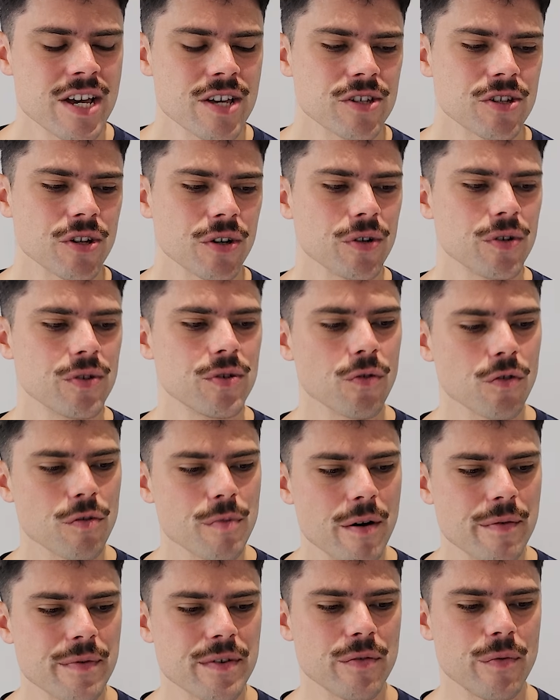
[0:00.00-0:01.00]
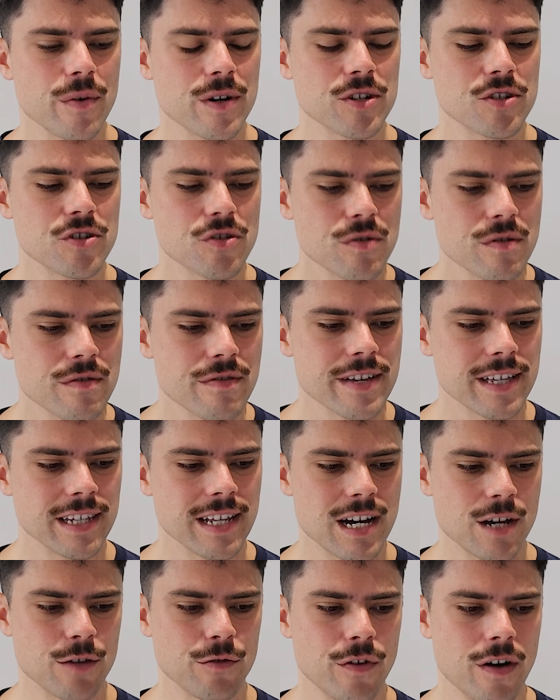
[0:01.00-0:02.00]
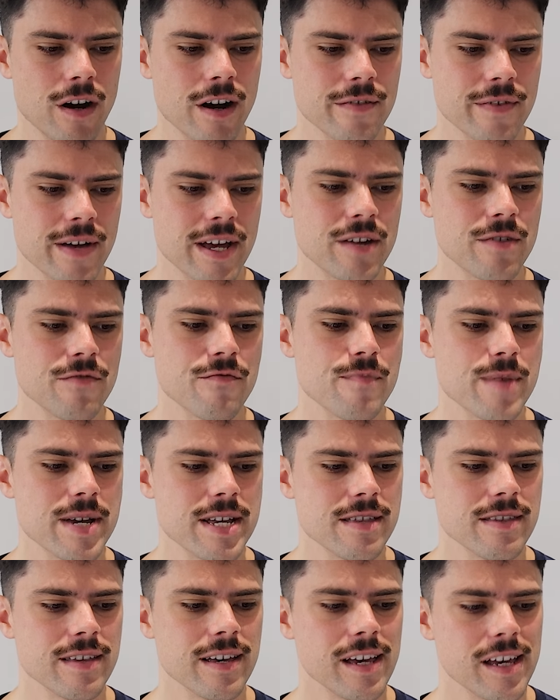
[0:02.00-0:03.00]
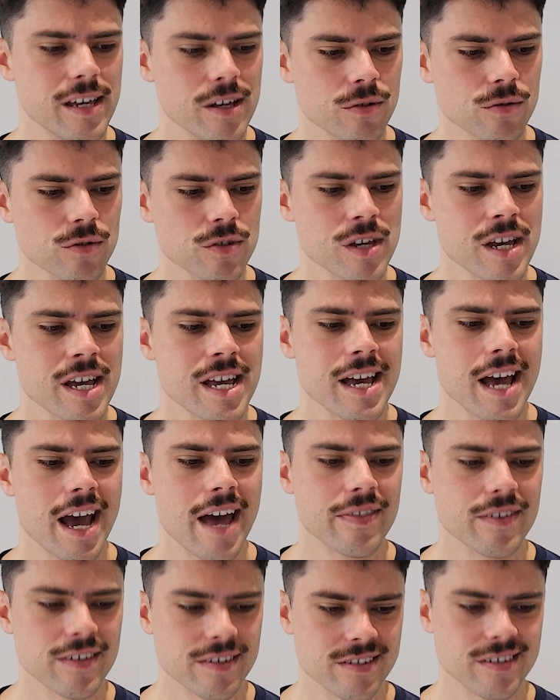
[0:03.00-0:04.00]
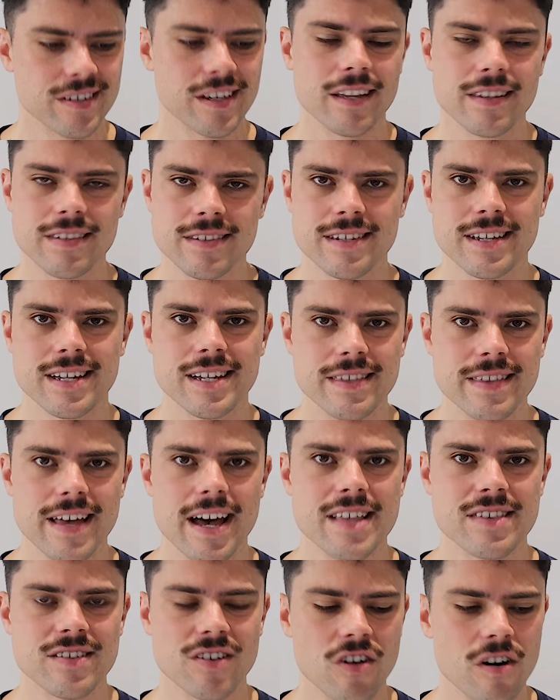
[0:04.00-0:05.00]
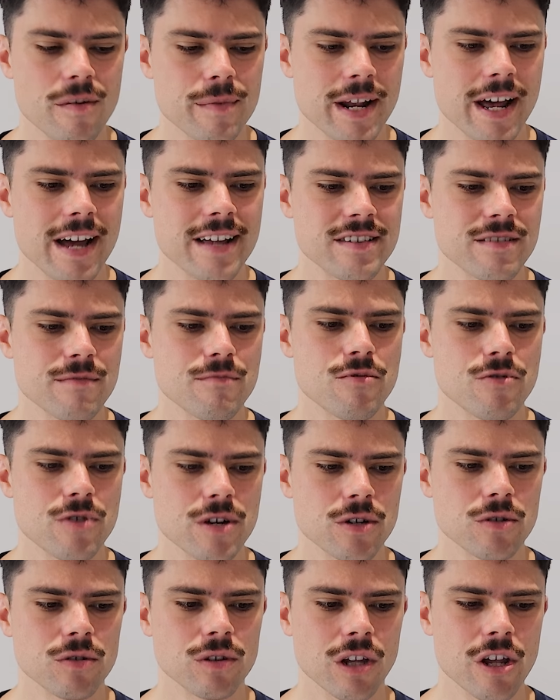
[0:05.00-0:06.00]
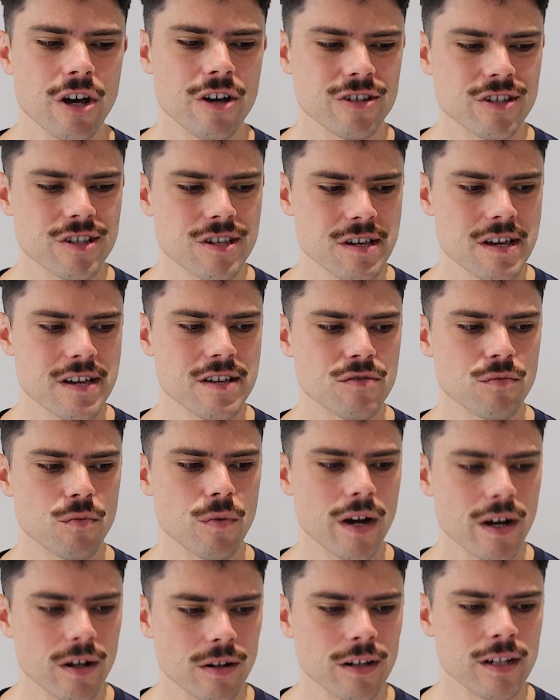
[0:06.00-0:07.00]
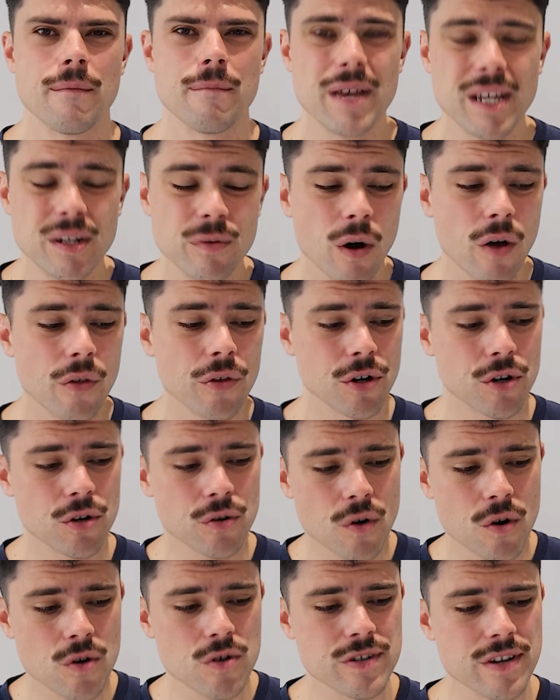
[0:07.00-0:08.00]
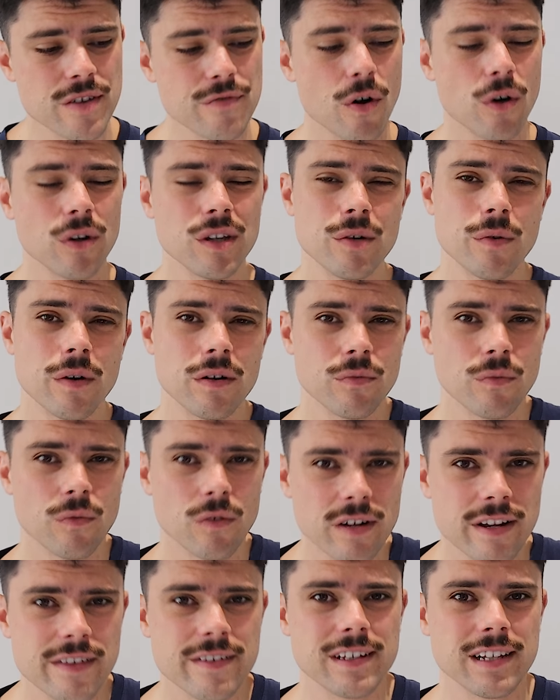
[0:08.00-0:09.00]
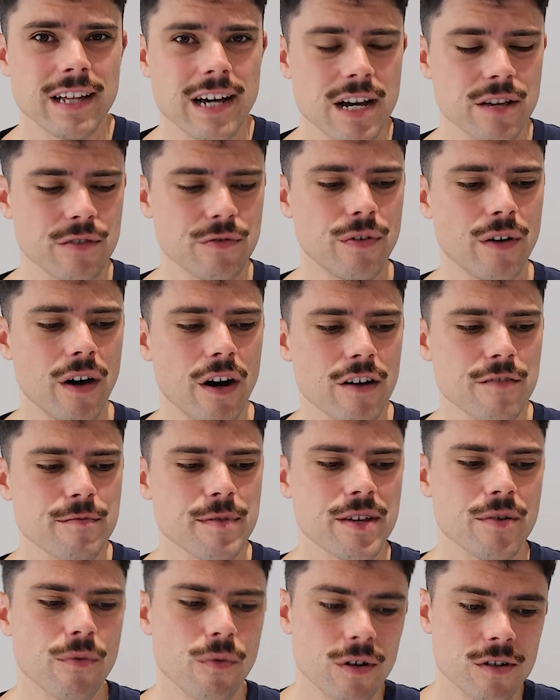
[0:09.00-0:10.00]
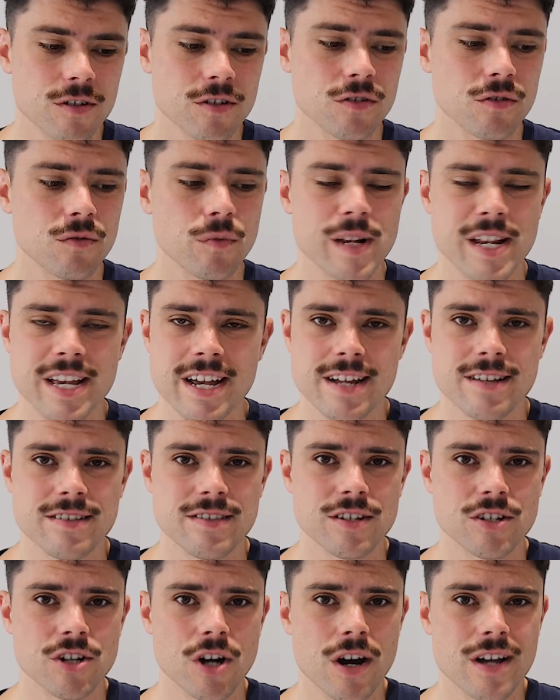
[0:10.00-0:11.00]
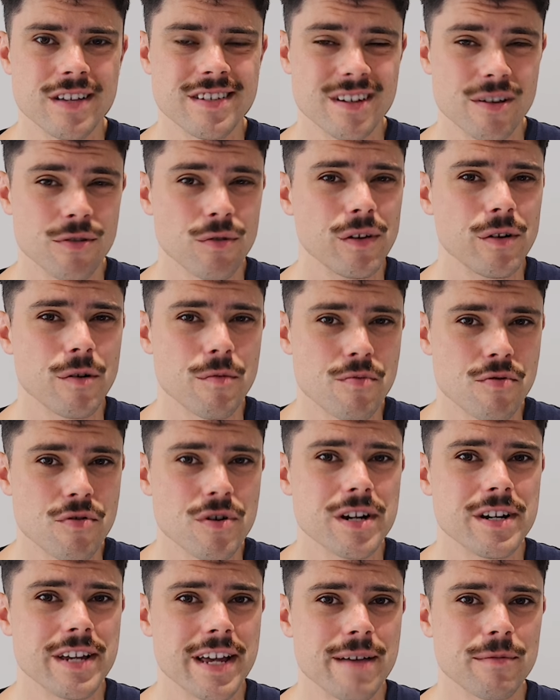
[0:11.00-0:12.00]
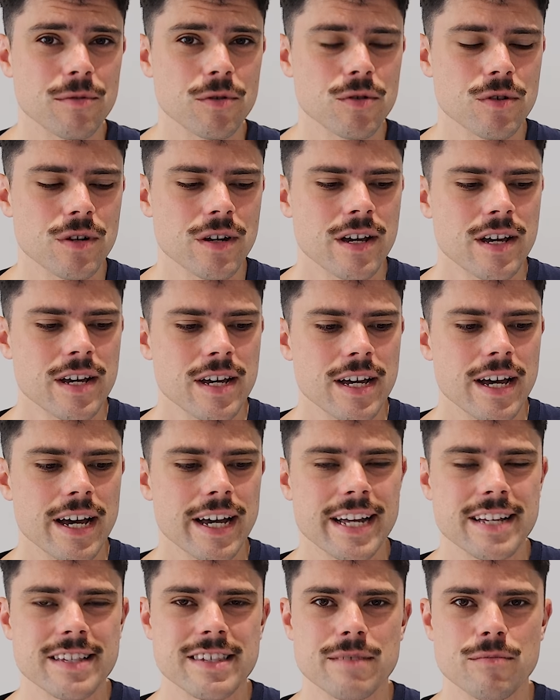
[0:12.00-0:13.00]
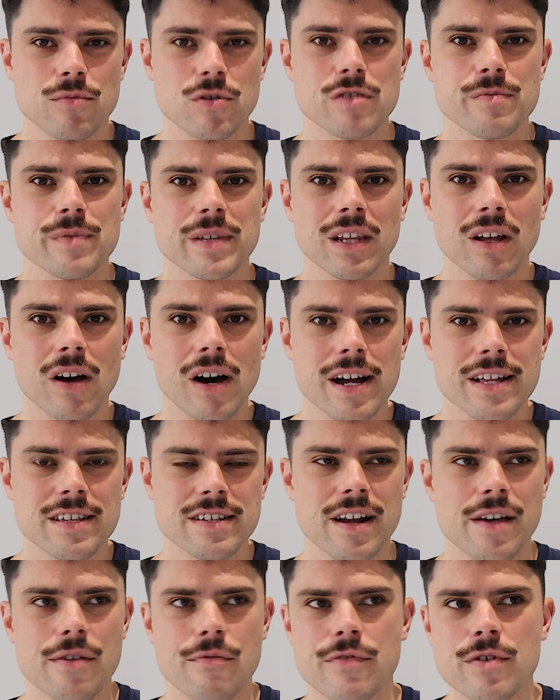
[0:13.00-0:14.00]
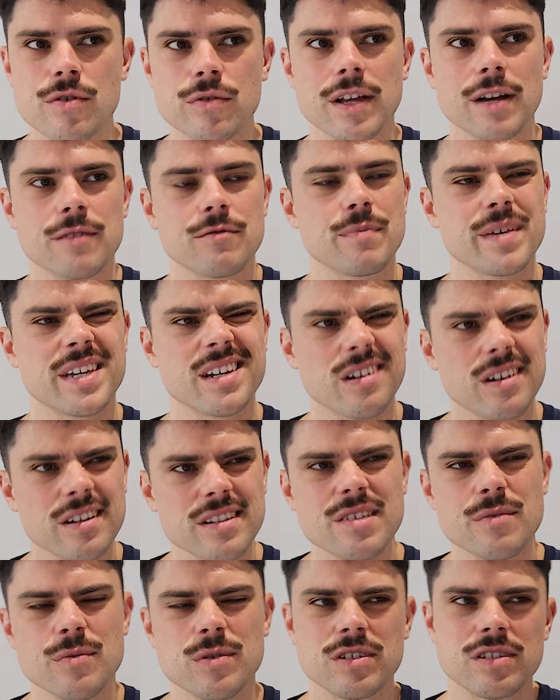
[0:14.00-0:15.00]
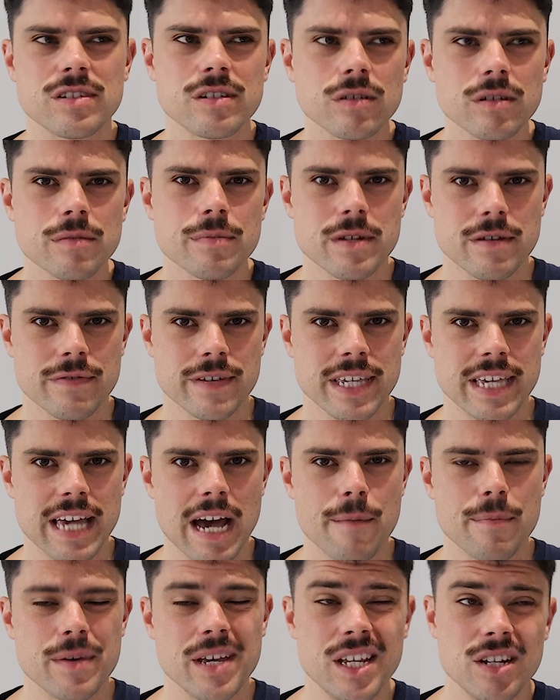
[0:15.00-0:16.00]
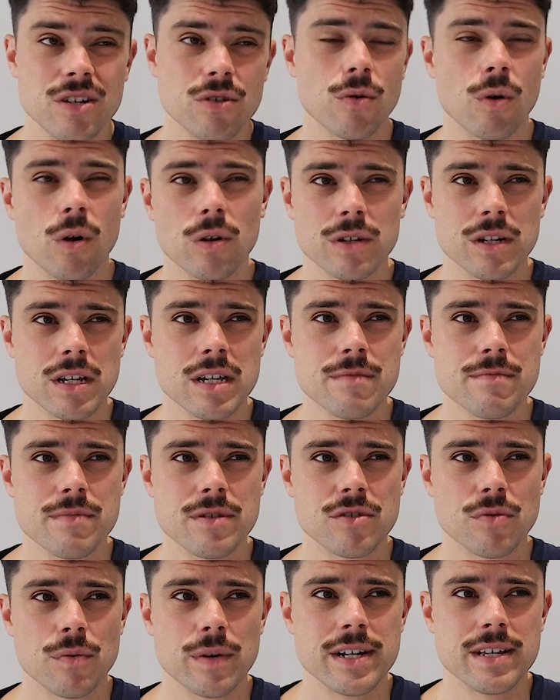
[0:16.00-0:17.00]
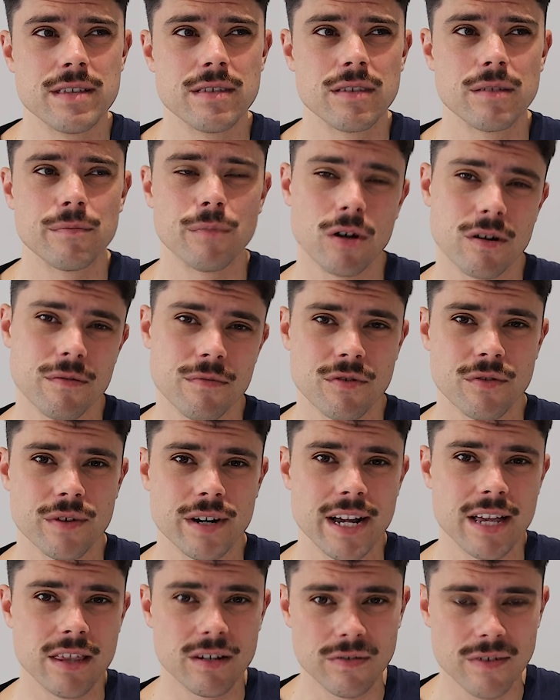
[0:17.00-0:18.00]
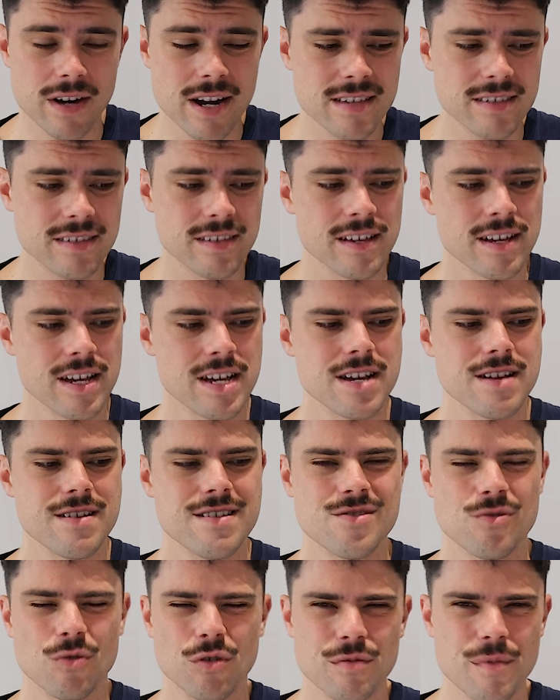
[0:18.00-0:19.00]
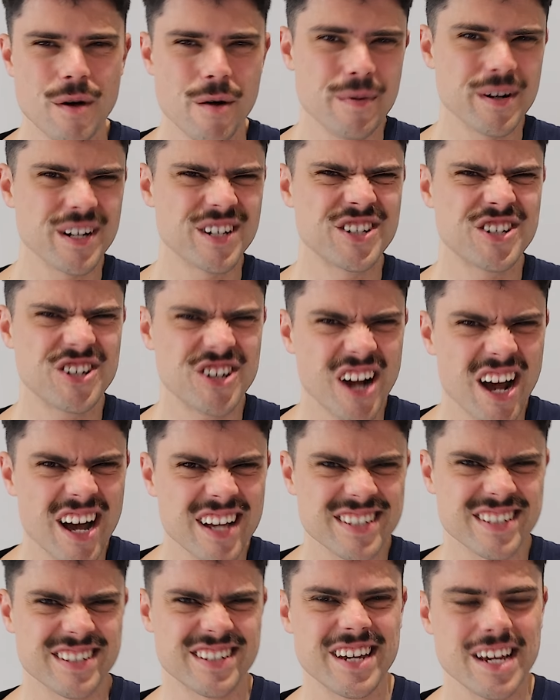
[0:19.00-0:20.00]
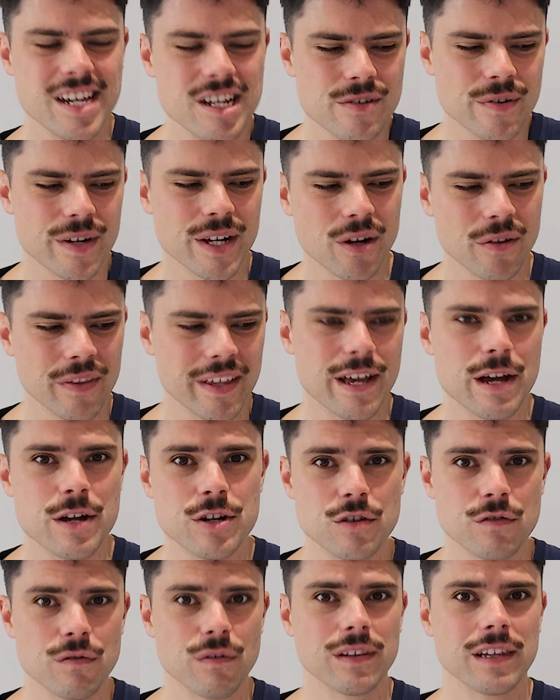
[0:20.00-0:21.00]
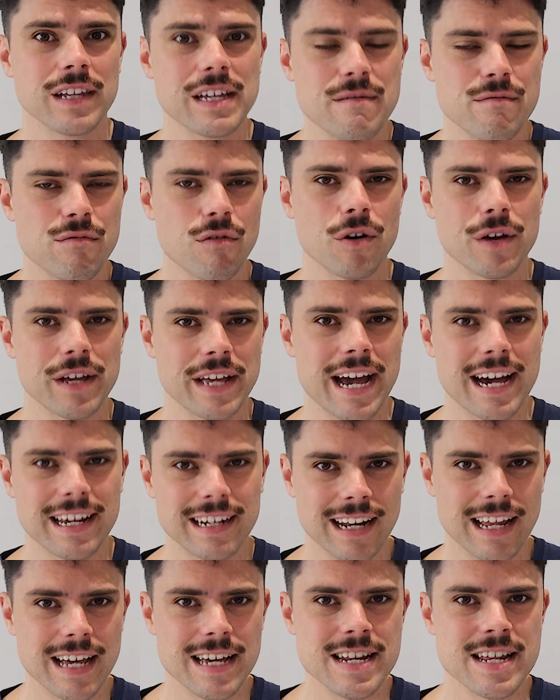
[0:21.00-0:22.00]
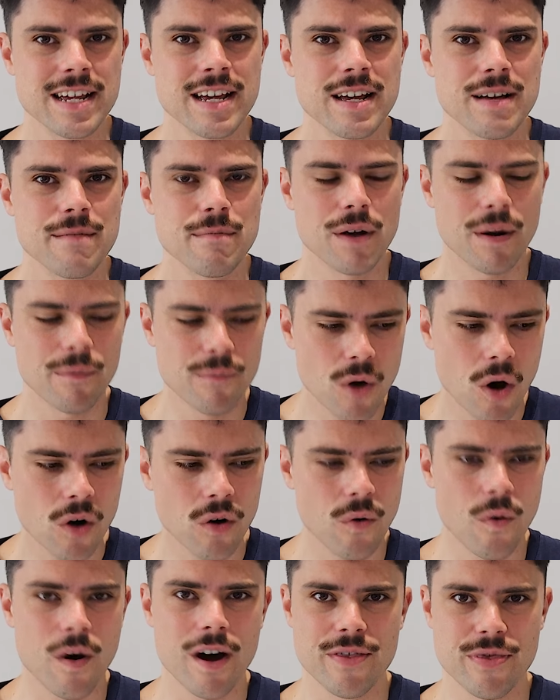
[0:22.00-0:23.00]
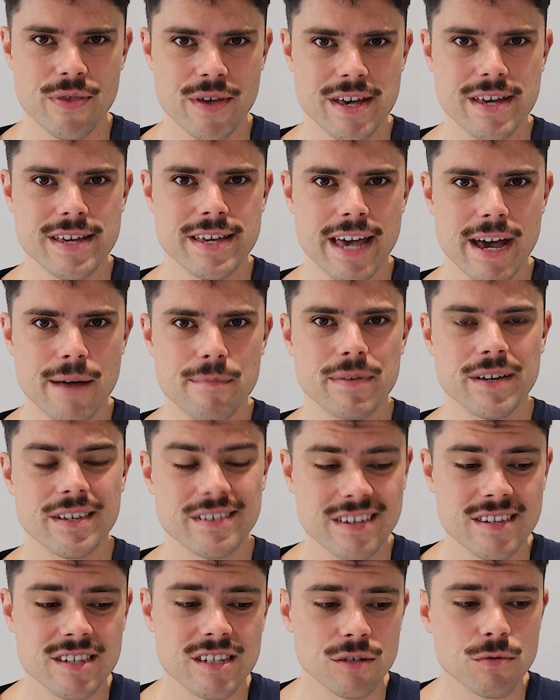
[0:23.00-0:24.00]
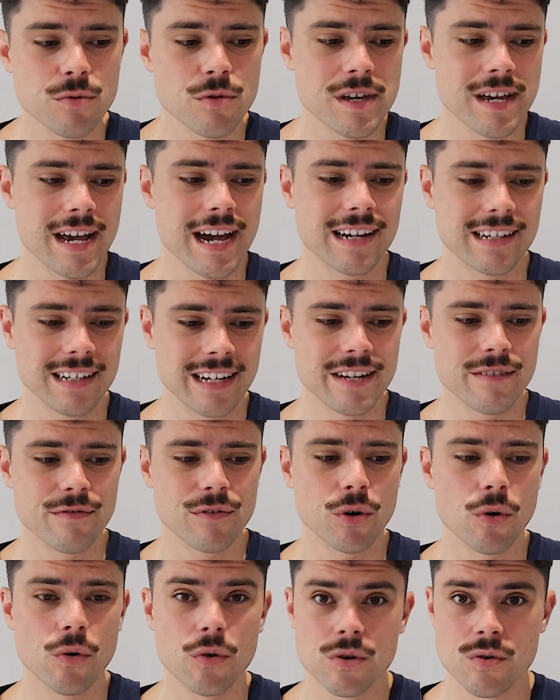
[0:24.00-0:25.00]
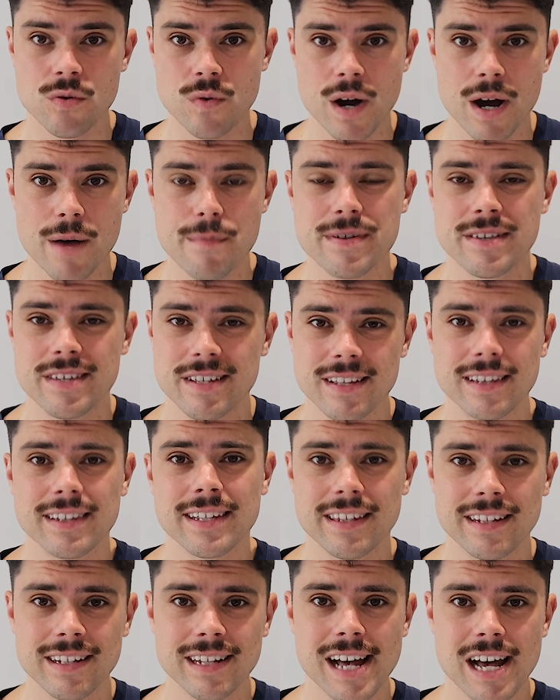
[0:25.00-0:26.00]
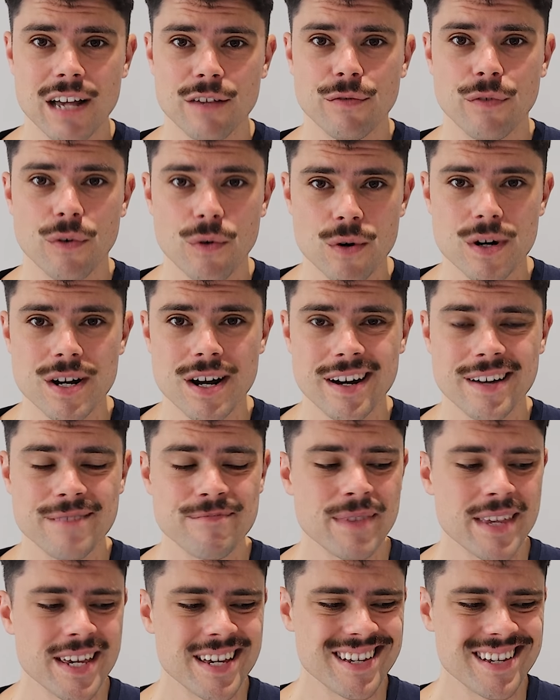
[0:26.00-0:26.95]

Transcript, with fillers: So North Melbourne have won two of their last five and have beaten the Eagles and the Suns in that time and had some pretty good losses as well. Meanwhile, the Crows have only won one of their last five, but there was a good win against the Giants and I thought they were pretty damn good against the Brisbane Lions. And I feel like because there was still a bit of a gap in quality between the bottom three and the rest, North Melbourne are just teetering on the edge of leapfrogging Adelaide, but I'm not quite there yet because I still think Adelaide have gone all right, particularly in the last fortnight.